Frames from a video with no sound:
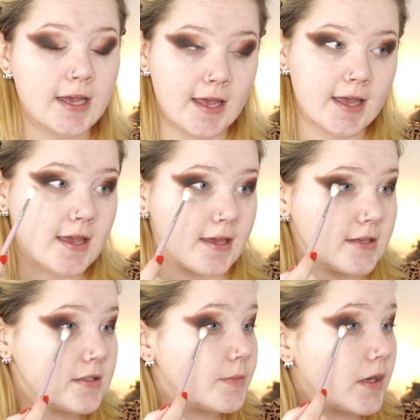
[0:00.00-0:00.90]

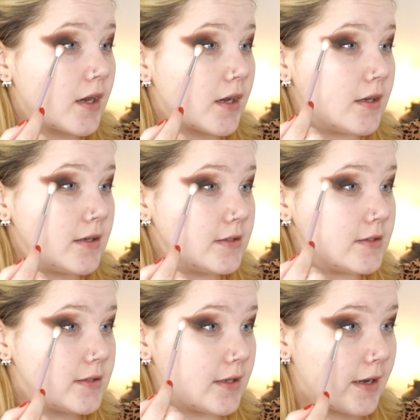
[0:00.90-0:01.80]
is
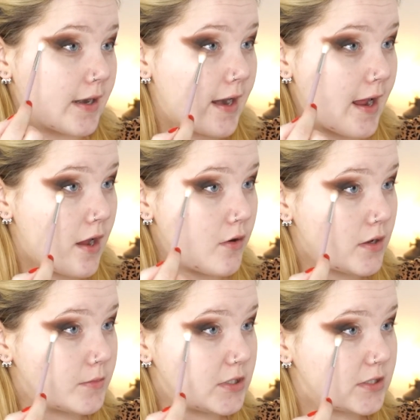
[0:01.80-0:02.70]
because now
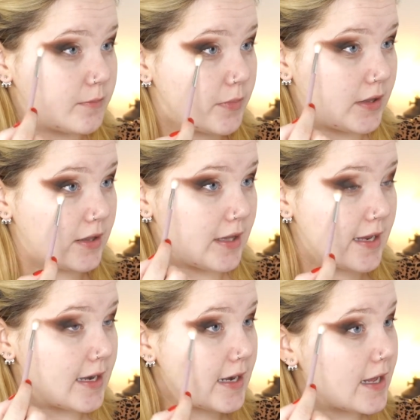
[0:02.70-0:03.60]
I'm just
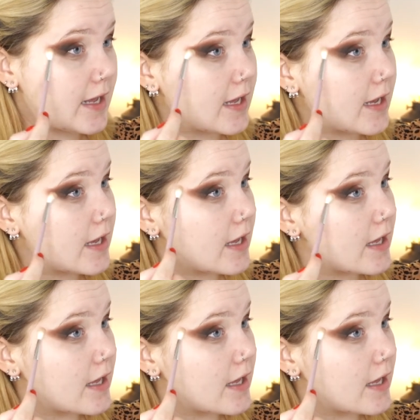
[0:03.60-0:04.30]
blending